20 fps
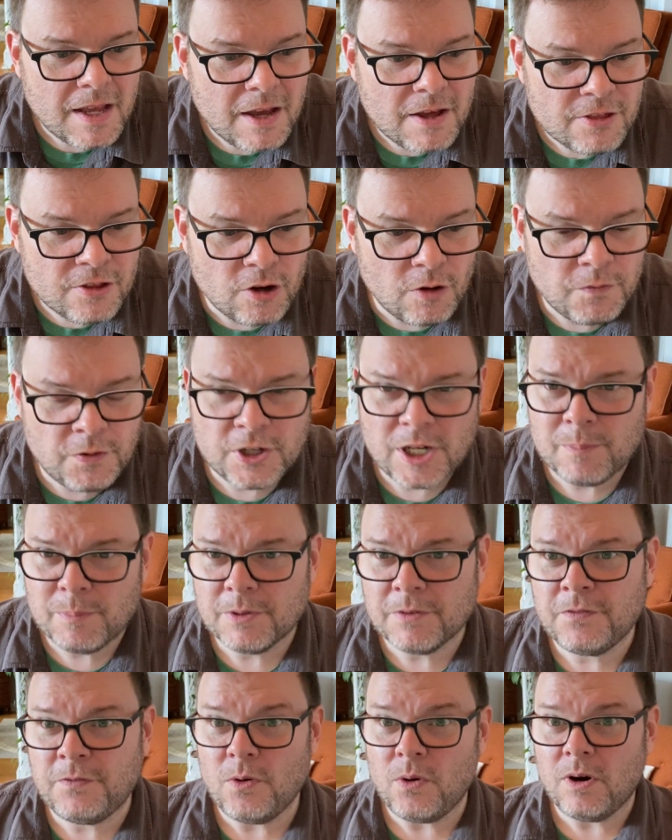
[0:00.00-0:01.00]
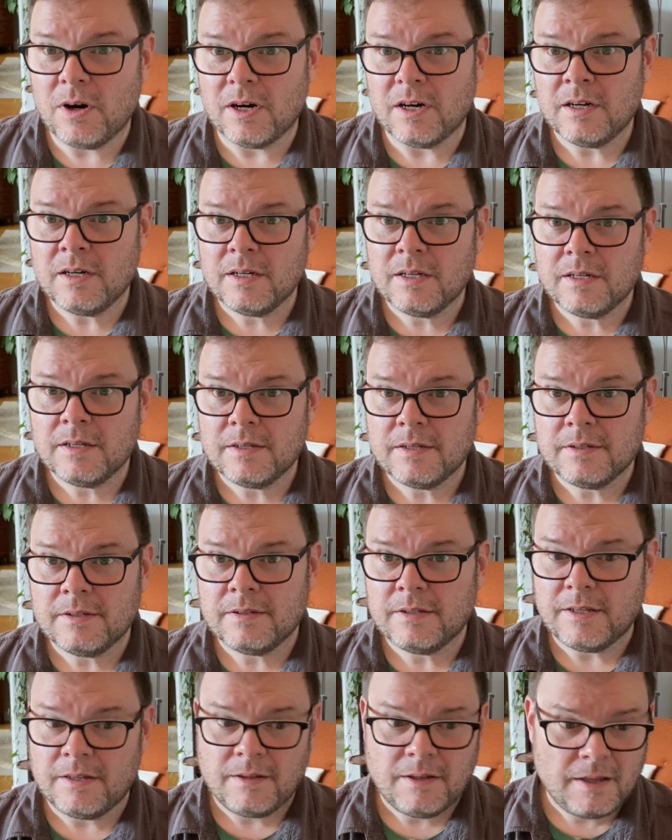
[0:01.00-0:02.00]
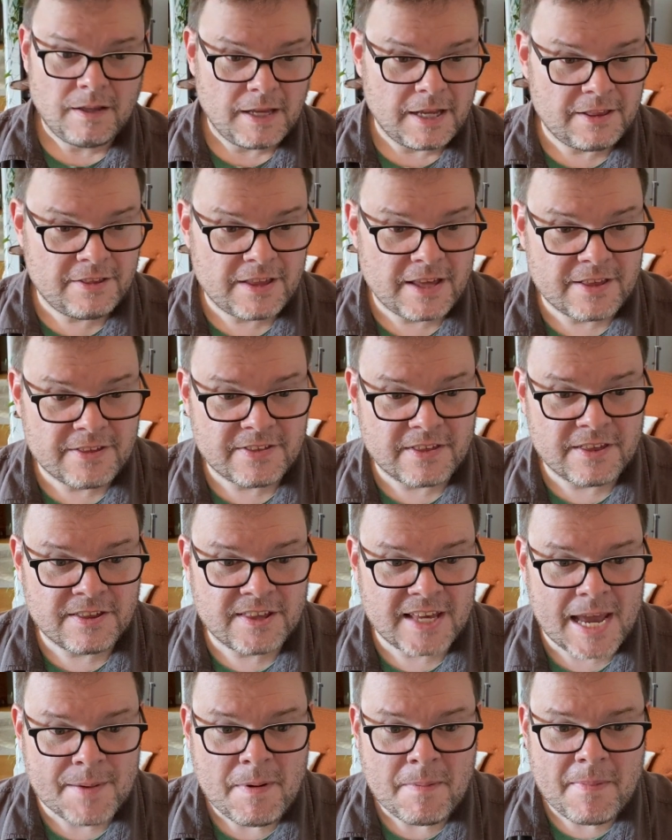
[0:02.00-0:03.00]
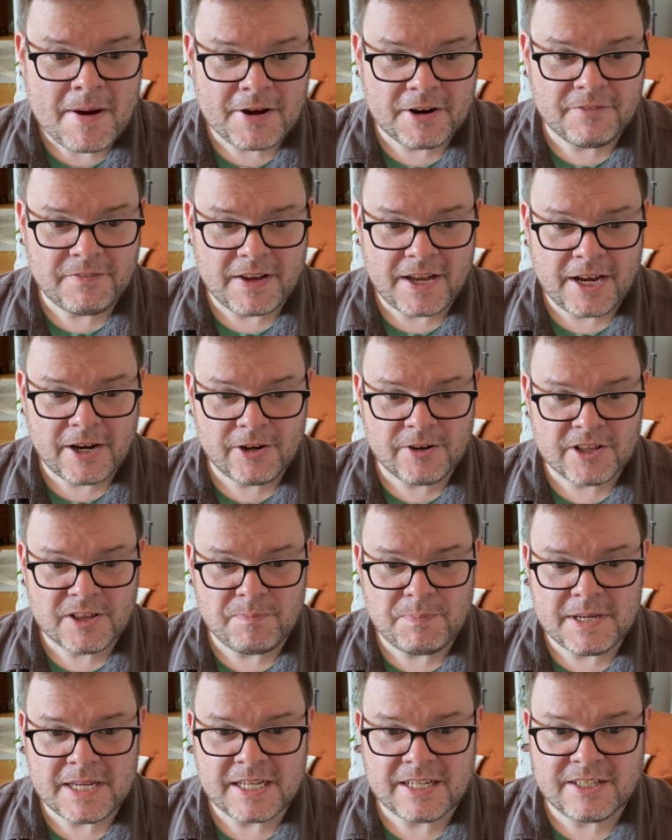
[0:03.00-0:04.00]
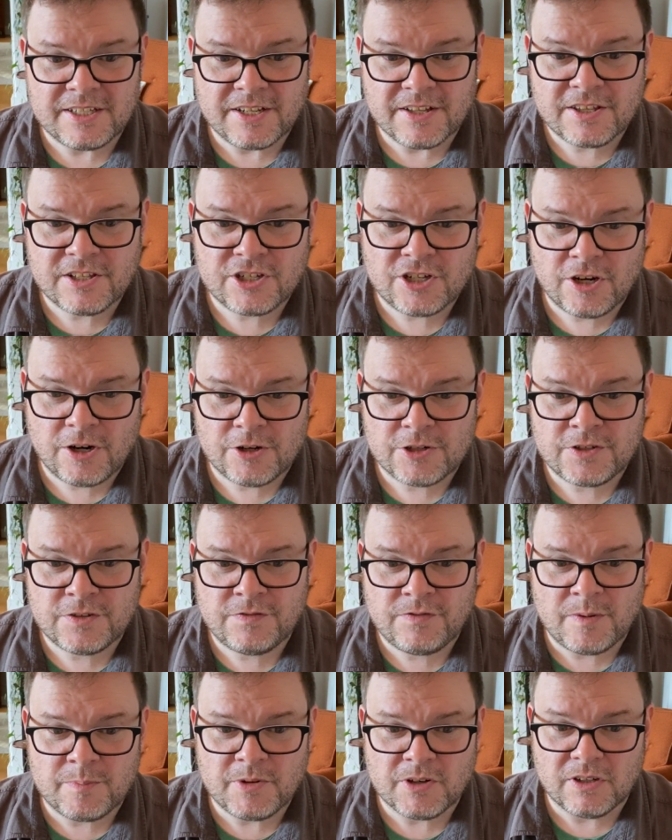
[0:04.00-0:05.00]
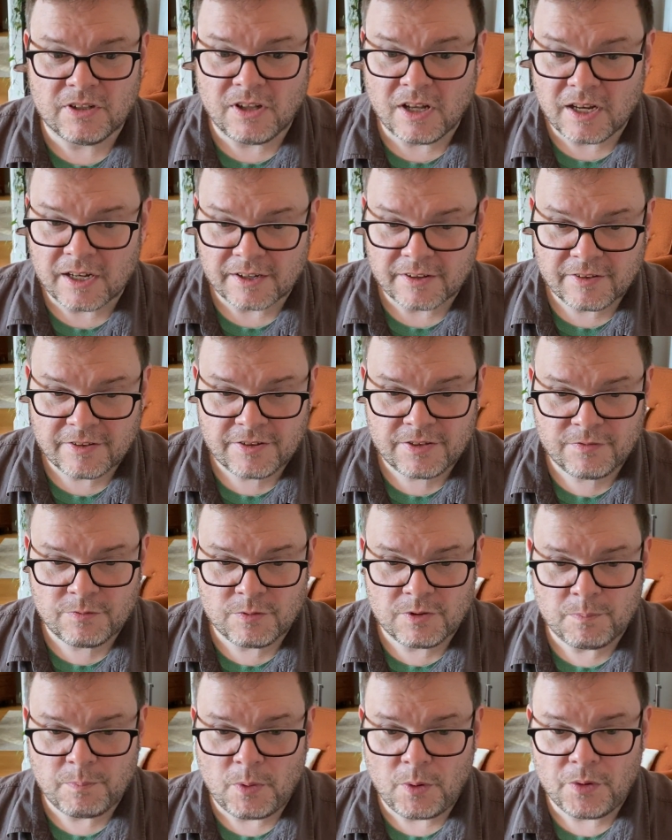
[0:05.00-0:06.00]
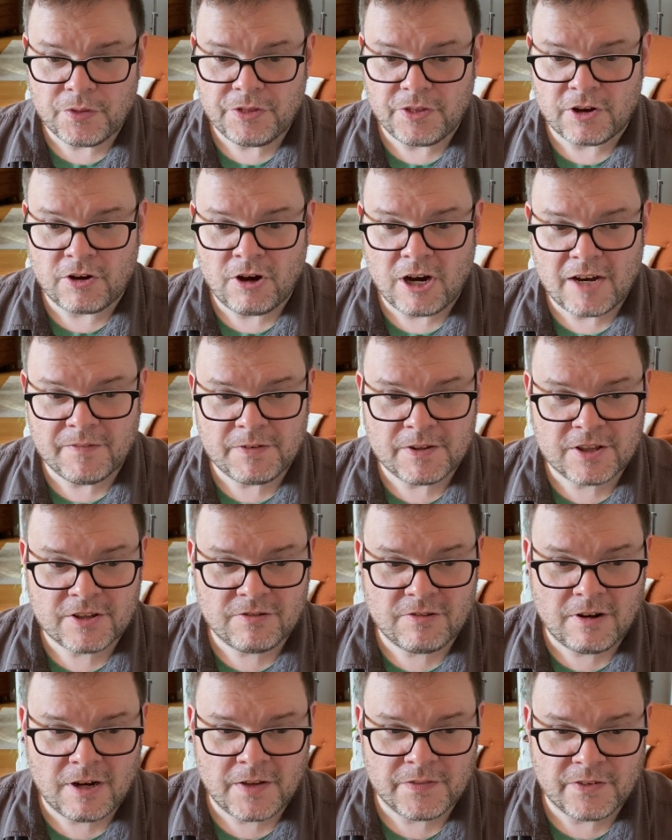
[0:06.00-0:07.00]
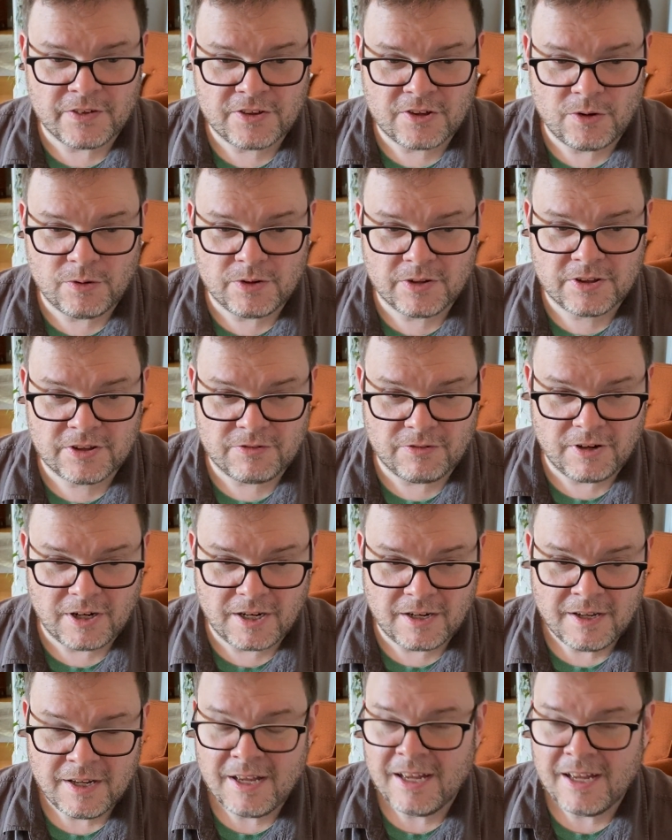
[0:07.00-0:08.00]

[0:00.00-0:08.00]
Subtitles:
So for number 4, it says the same amount of air is being discharged from your lungs through both the coffee straw and the soda straw.